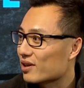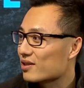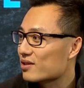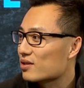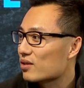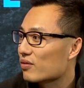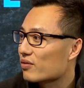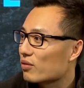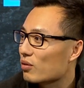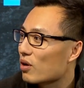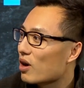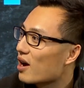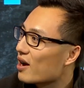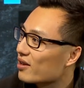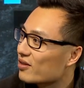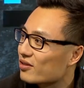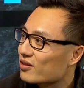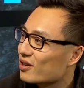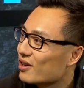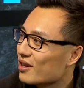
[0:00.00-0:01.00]
And so for
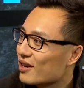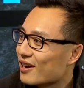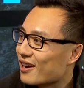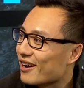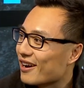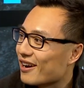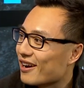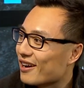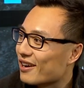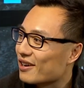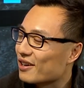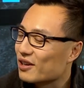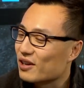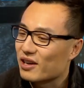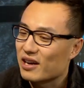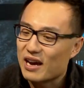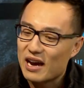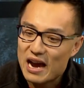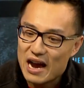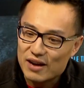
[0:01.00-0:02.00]
us, uh,
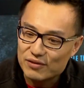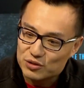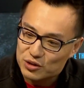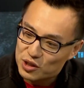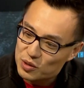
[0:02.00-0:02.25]
after